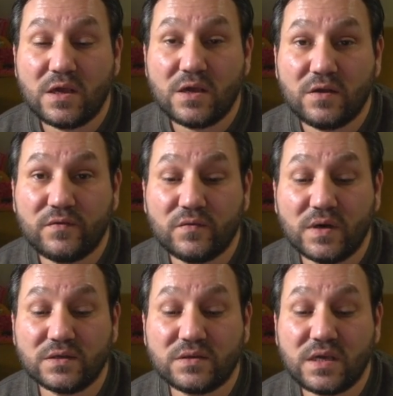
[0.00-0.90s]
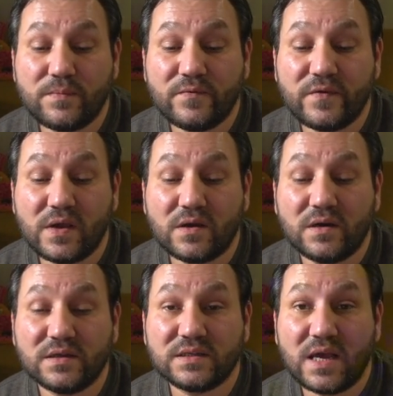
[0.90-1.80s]
if you want to keep a vehicle
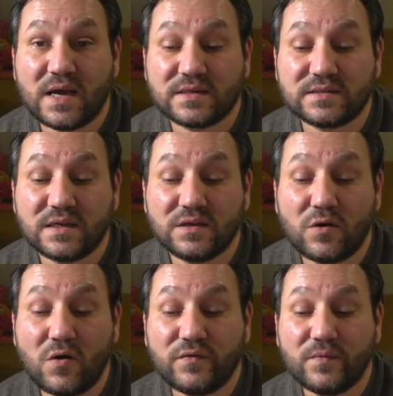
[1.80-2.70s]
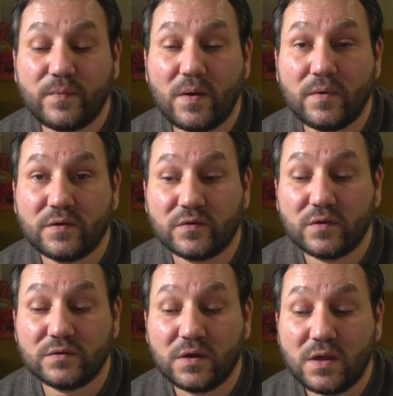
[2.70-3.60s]
untaxed and off the public
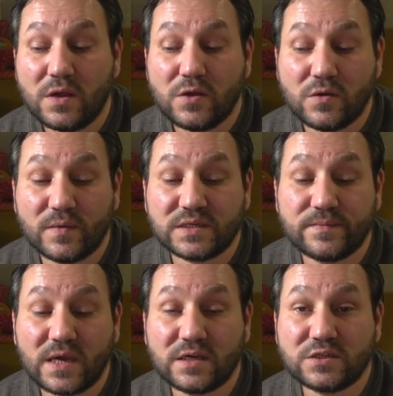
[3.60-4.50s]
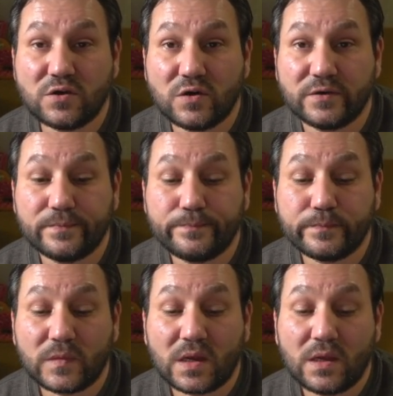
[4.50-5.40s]
road, you must make a SON.
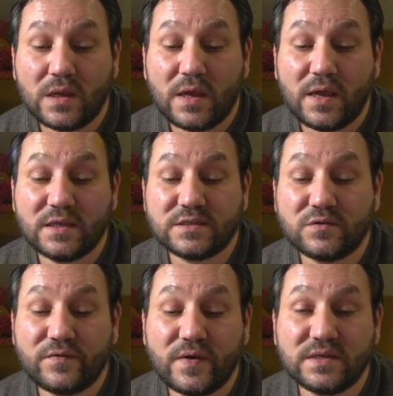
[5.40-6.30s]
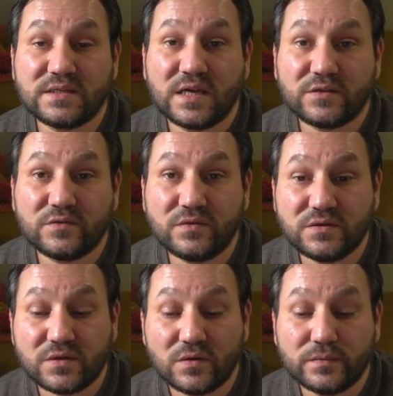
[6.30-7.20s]
It's an offense not to do
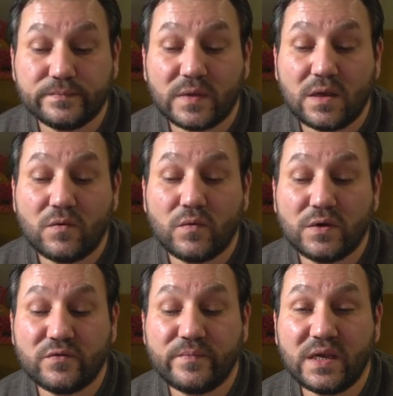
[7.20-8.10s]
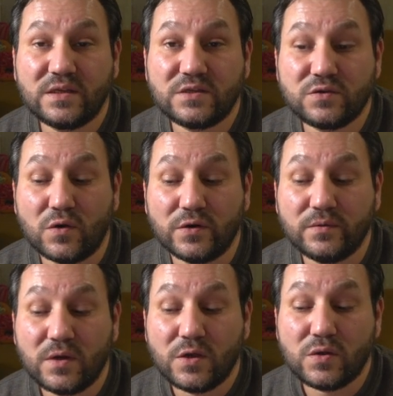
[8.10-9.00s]
so. When you've made the SON,
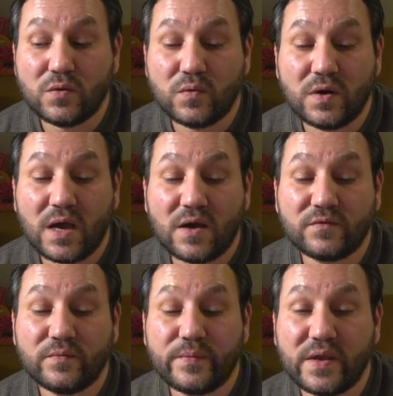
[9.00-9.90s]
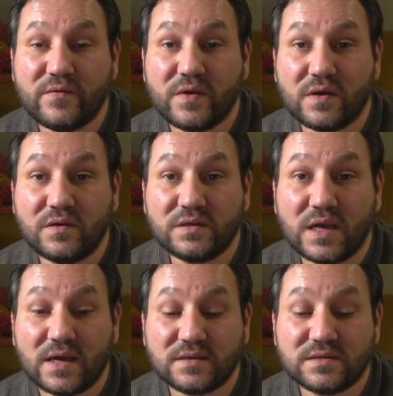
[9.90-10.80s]
you won't have to pay vehicle
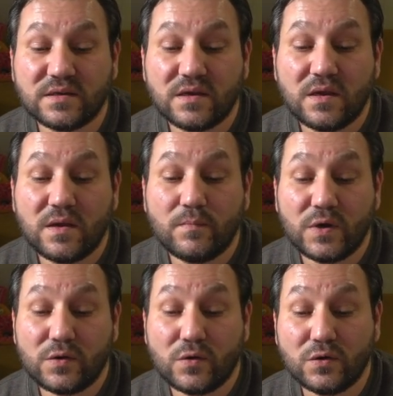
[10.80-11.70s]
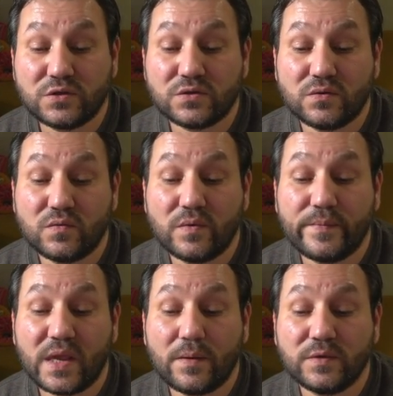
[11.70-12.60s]
tax, but you also won't
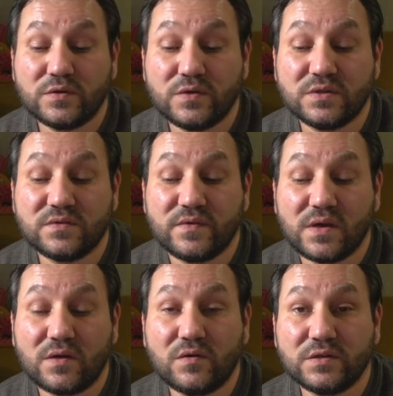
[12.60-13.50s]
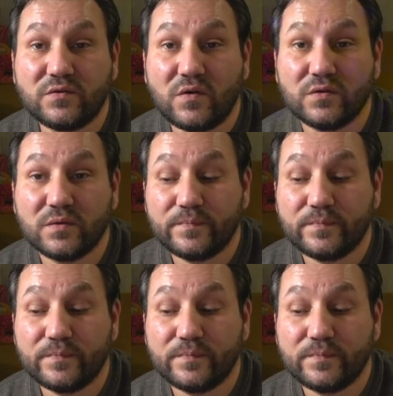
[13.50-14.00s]
be able to use the vehicle on the road.